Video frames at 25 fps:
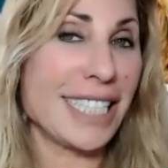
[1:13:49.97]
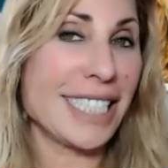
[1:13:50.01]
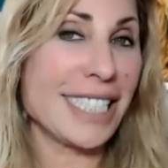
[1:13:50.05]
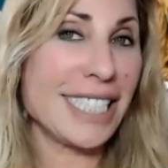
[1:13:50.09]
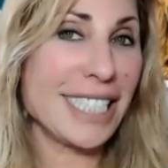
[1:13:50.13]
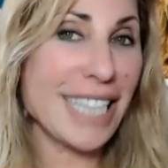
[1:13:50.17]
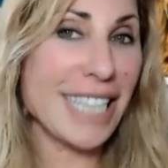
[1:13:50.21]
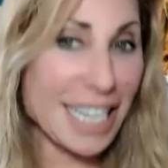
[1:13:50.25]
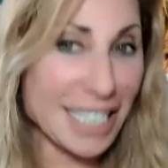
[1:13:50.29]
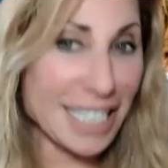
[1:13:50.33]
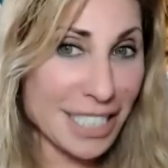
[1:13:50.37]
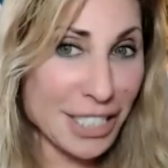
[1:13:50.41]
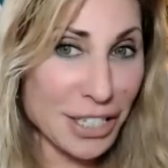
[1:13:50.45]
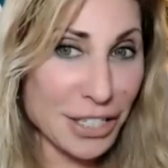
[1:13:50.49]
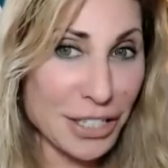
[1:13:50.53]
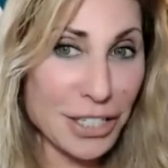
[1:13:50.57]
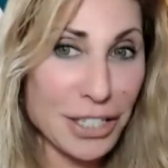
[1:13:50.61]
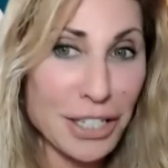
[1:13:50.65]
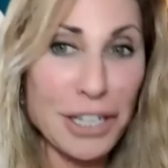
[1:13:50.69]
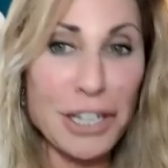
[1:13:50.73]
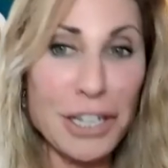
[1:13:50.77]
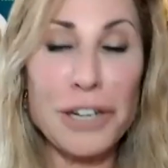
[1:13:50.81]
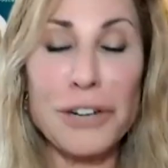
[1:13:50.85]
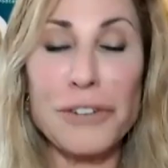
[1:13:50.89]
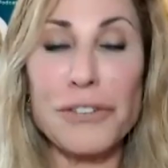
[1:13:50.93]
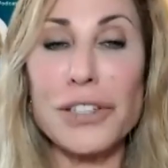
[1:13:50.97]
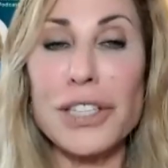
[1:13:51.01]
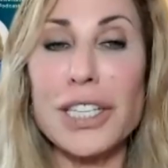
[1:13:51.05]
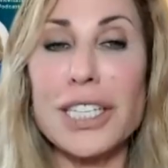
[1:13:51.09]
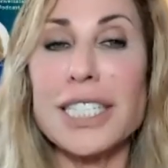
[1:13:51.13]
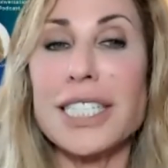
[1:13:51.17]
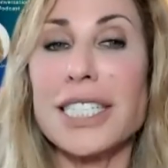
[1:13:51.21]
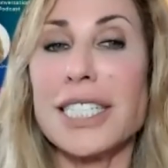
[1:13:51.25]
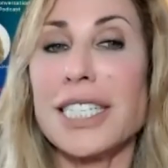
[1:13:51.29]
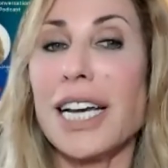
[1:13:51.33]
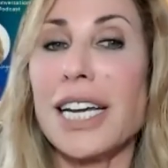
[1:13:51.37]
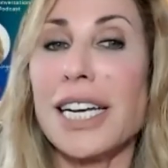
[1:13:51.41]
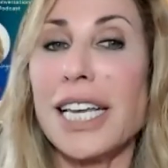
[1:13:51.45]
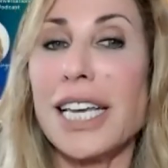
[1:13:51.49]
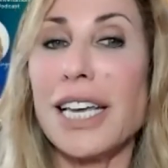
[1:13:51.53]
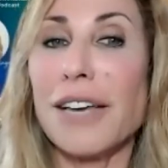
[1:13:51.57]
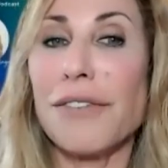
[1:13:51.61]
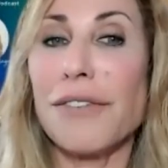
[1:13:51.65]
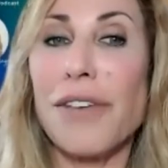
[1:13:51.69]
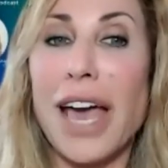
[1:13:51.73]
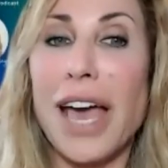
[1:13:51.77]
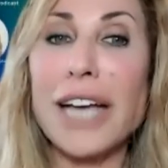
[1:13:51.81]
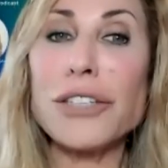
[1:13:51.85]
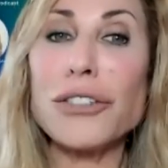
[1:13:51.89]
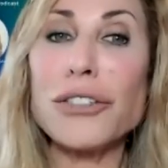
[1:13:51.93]
the Center for the Study
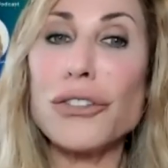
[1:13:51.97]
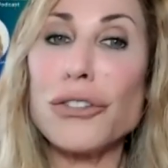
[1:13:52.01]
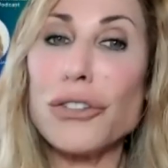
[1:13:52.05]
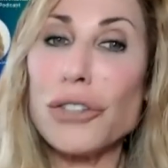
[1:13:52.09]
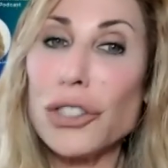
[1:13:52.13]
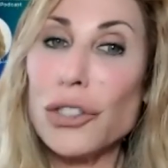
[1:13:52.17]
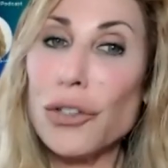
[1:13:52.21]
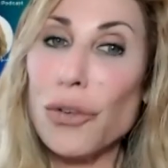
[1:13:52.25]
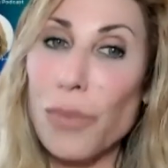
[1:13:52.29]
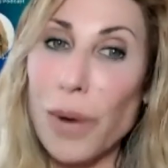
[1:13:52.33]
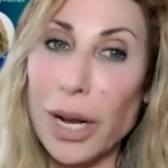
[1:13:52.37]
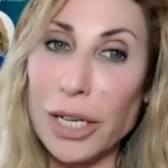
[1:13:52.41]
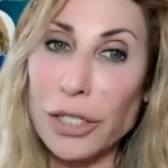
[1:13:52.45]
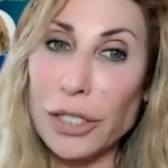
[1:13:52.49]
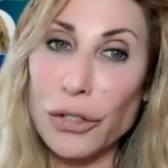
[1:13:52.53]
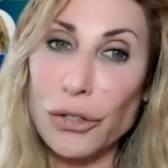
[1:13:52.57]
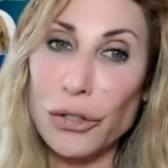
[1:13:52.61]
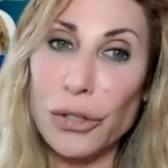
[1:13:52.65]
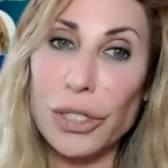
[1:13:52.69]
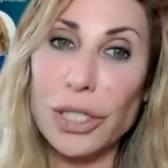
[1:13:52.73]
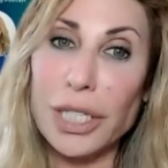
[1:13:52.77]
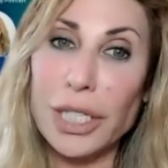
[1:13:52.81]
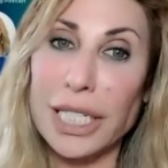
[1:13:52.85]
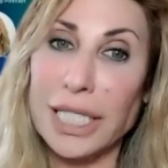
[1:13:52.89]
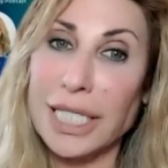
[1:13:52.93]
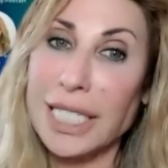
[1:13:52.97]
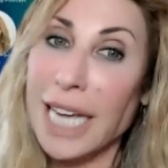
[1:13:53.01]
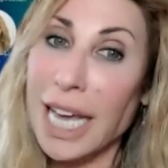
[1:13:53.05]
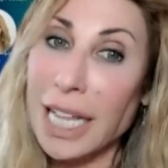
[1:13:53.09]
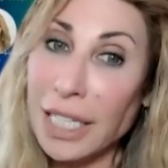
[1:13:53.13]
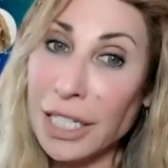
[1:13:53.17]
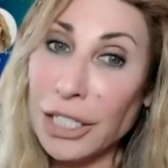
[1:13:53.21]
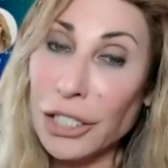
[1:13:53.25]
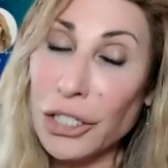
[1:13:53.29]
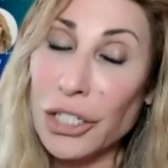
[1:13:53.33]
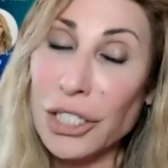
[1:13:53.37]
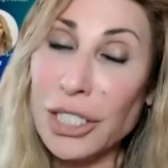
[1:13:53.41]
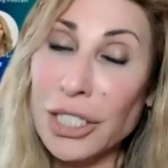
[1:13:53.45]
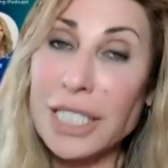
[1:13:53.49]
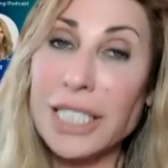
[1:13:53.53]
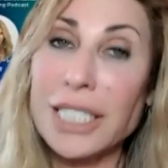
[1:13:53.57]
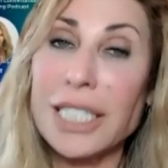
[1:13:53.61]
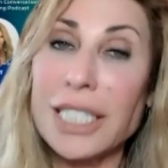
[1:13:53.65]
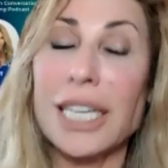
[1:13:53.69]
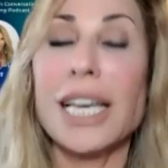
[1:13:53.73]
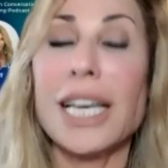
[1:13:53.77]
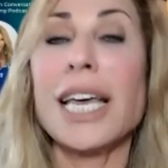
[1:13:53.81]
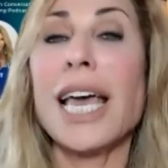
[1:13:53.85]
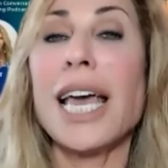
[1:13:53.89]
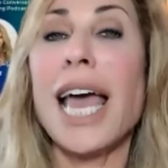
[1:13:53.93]
of Extraterrestrial Intelligence,